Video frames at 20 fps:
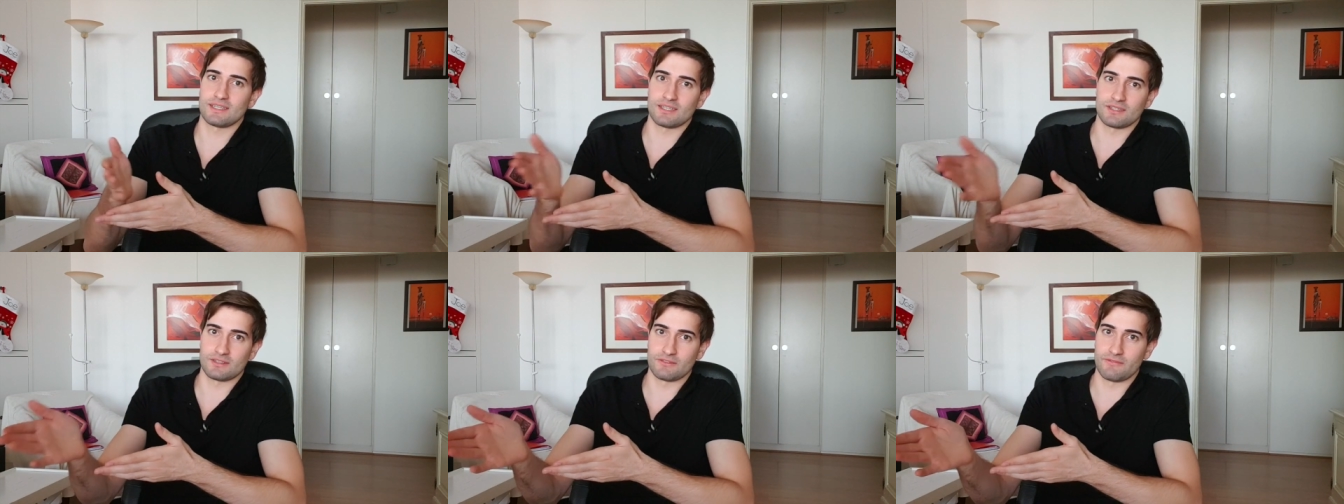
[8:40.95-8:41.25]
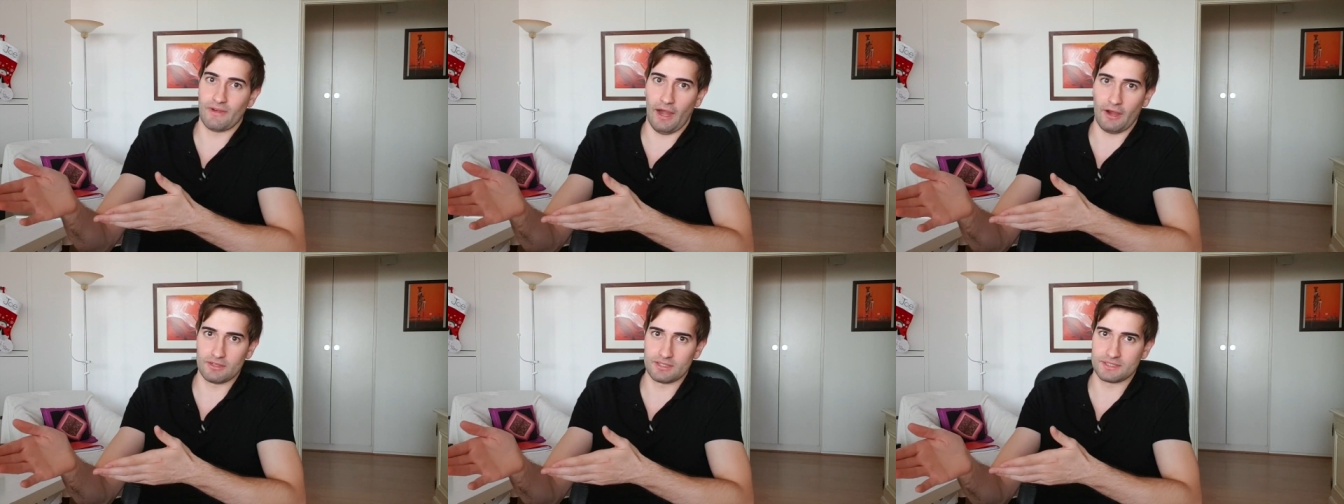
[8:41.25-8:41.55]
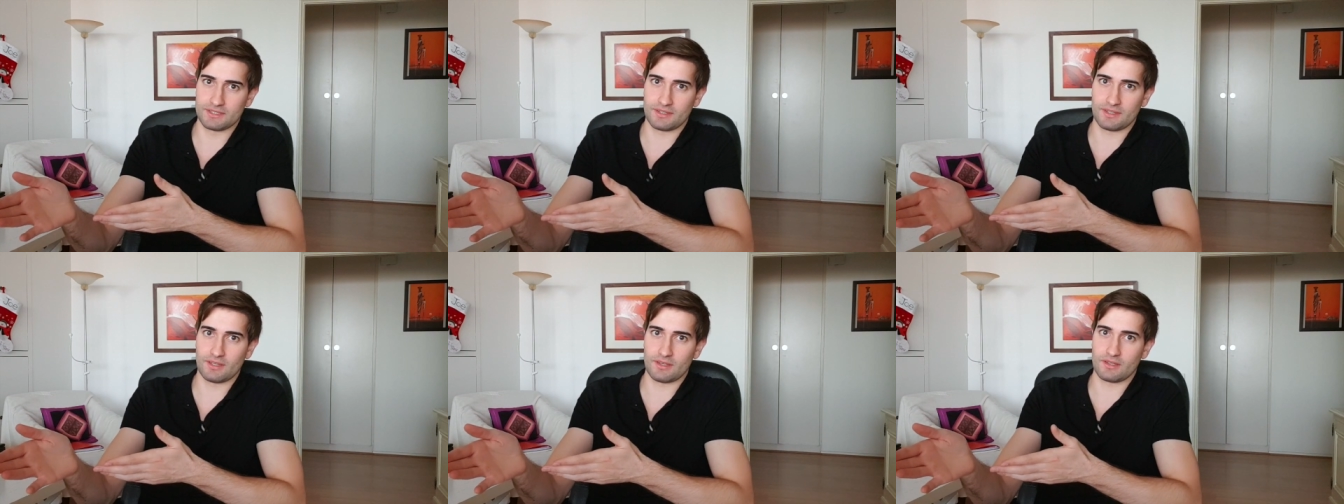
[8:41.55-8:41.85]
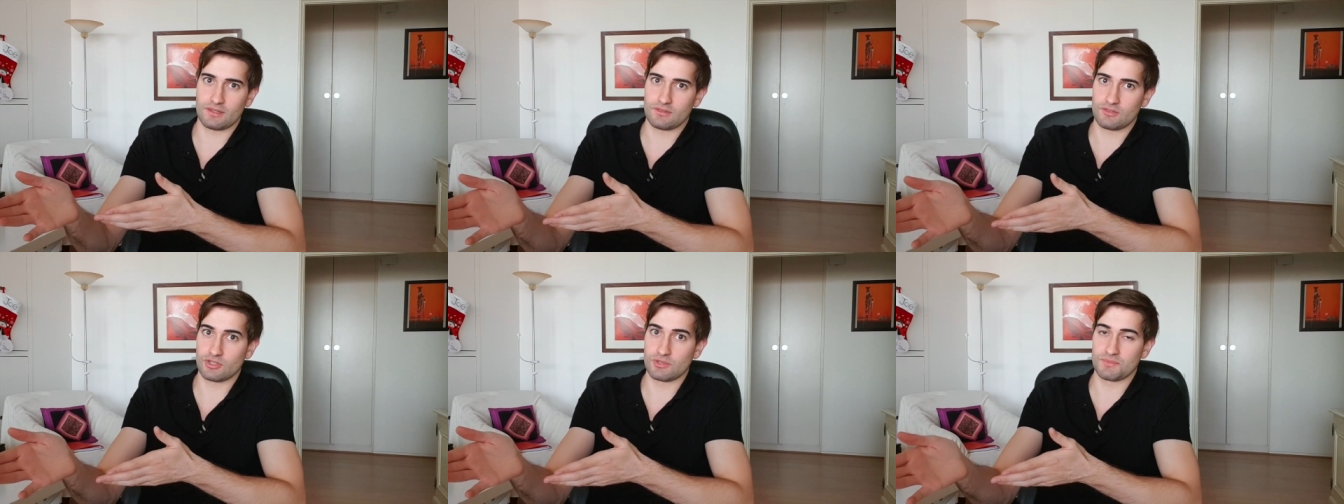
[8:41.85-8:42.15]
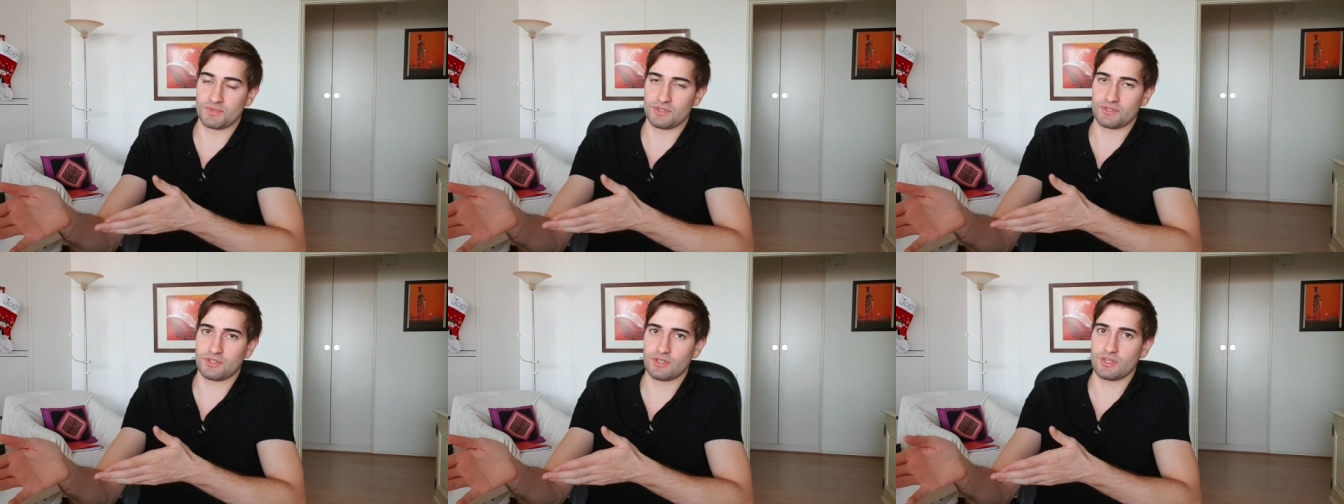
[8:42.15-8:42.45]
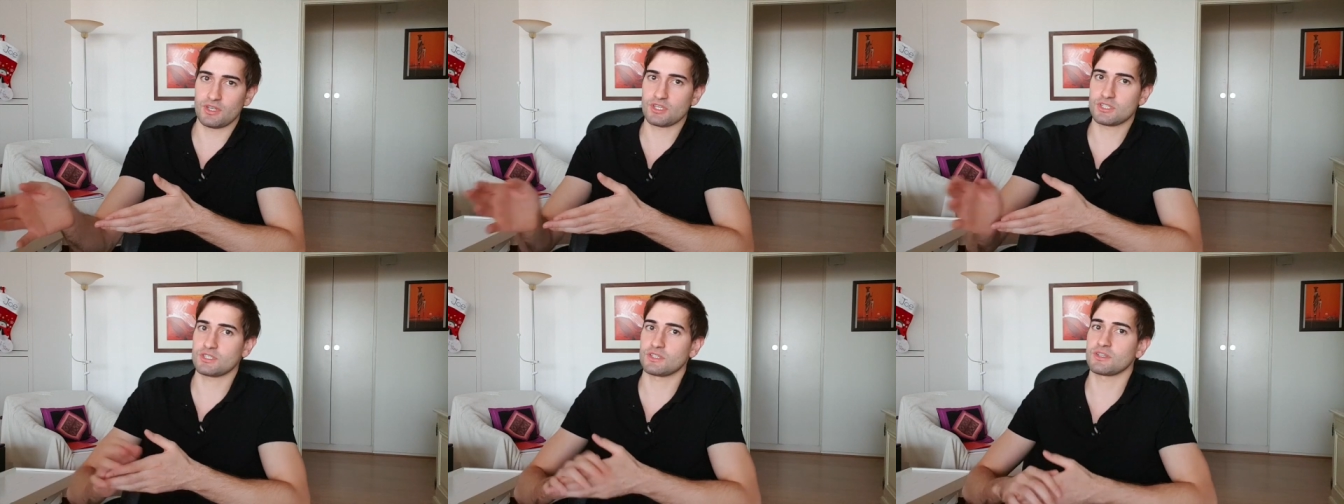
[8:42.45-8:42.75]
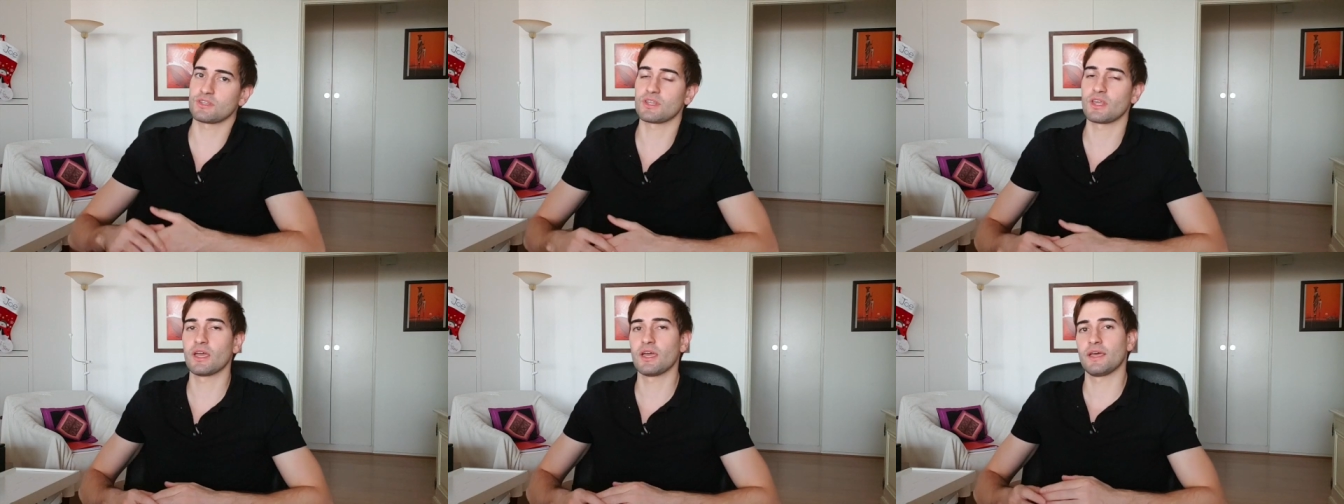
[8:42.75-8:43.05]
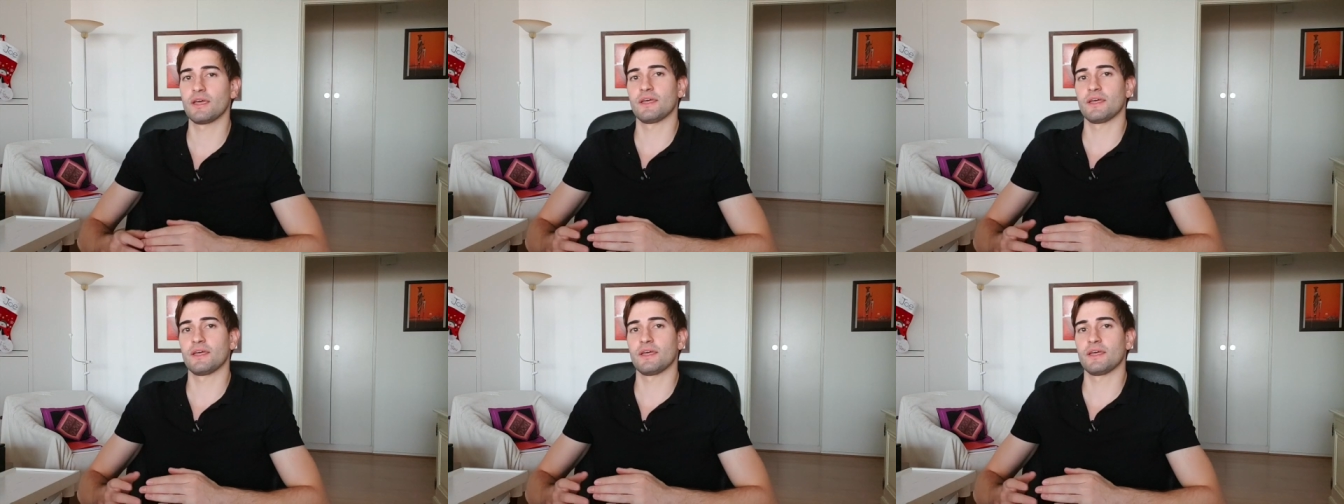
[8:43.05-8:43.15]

it violates the terms and conditions,